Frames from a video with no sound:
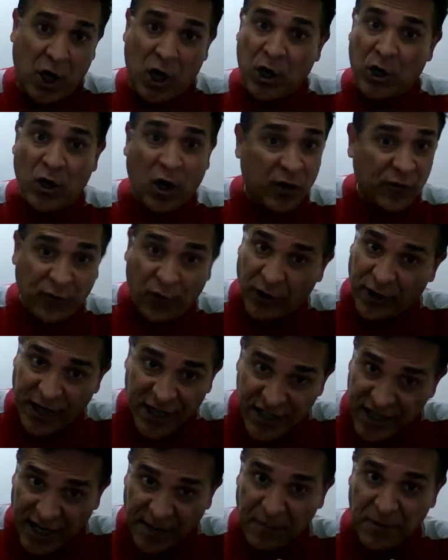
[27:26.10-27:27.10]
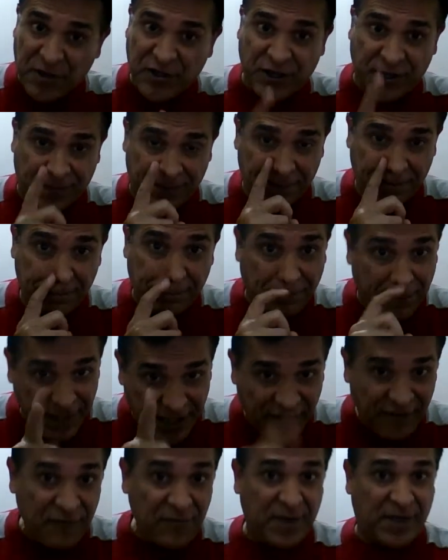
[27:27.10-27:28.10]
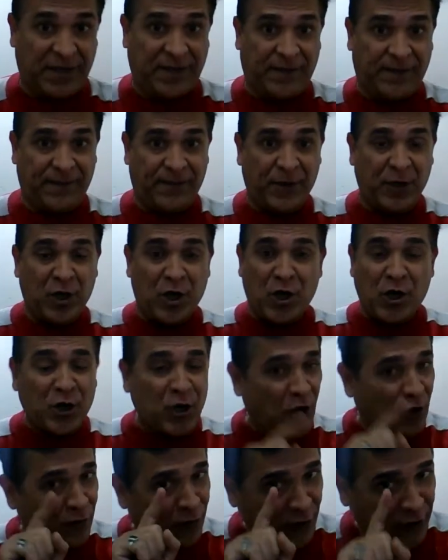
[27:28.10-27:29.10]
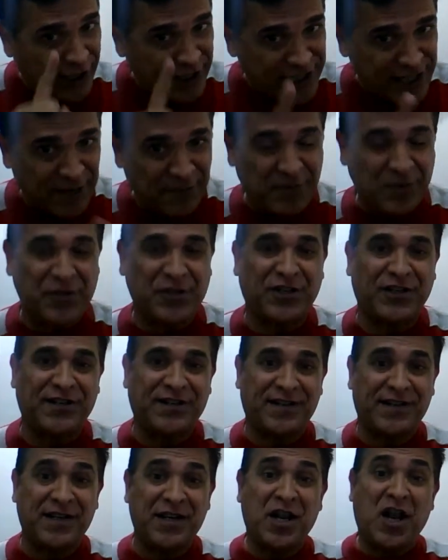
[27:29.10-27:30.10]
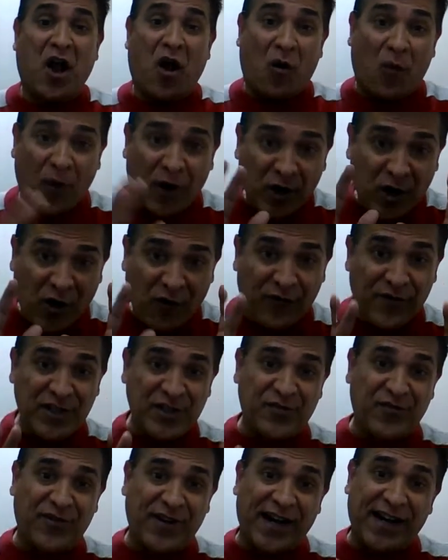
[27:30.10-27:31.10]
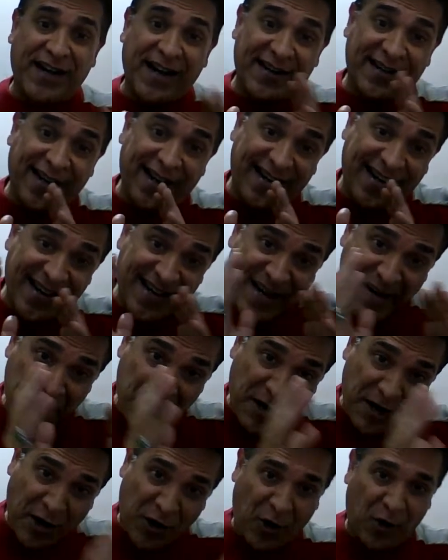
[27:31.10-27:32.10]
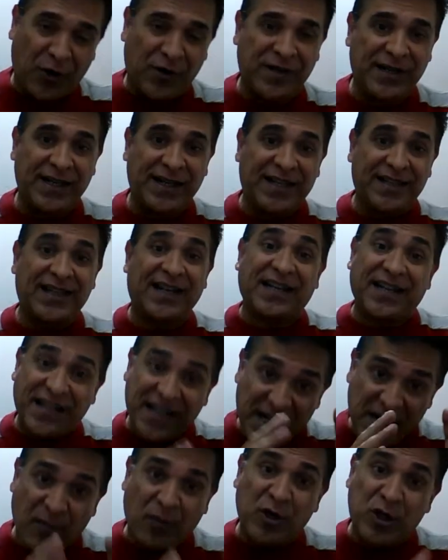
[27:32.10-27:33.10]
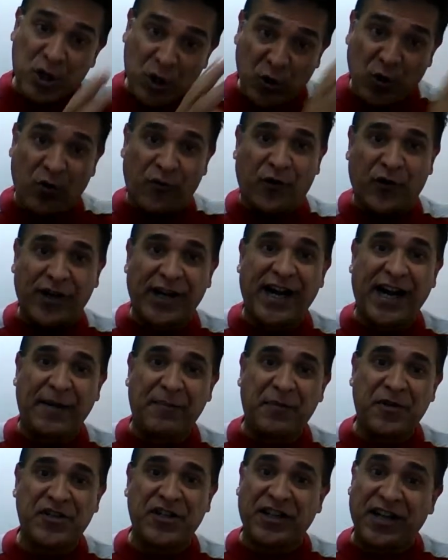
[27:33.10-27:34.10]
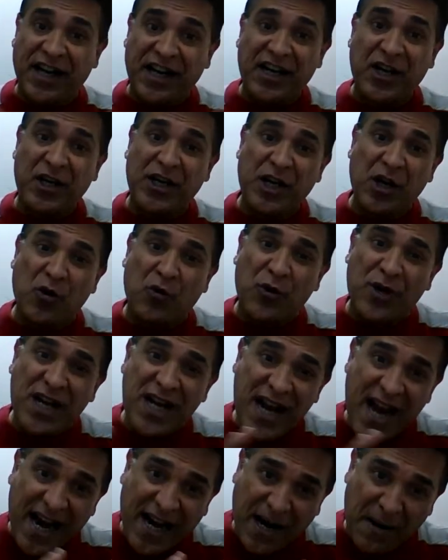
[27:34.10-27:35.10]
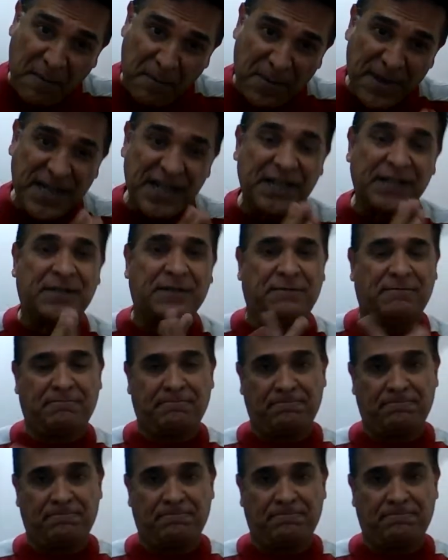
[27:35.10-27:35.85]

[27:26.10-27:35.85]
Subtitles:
not for his admission, believe me, not for his admission. One of his friend had taken him along that he wants to go for an admission. He only accompanied.